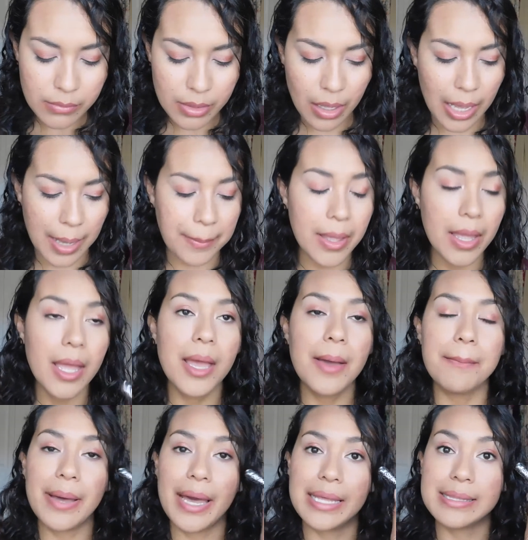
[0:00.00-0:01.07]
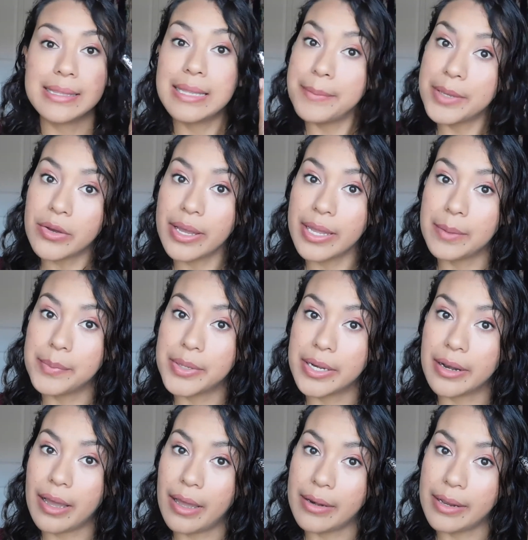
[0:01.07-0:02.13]
Uh, but let me go ahead and put
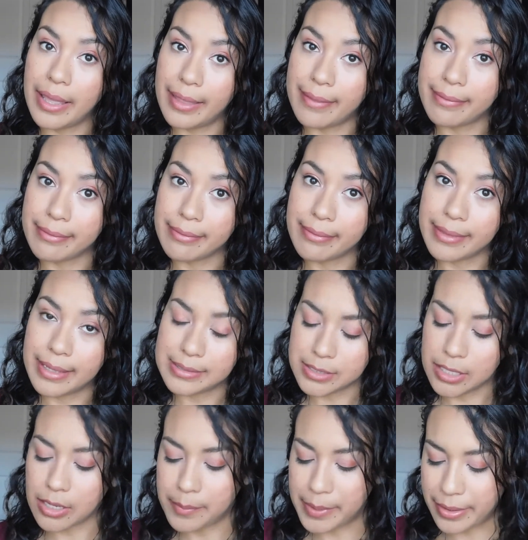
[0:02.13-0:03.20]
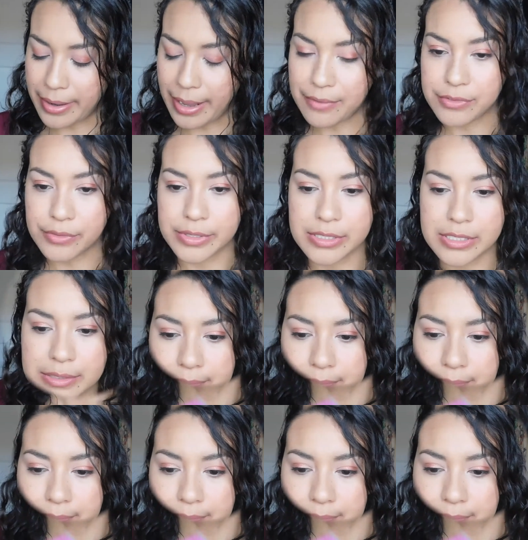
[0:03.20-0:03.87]
it on and let's talk about it afterwards.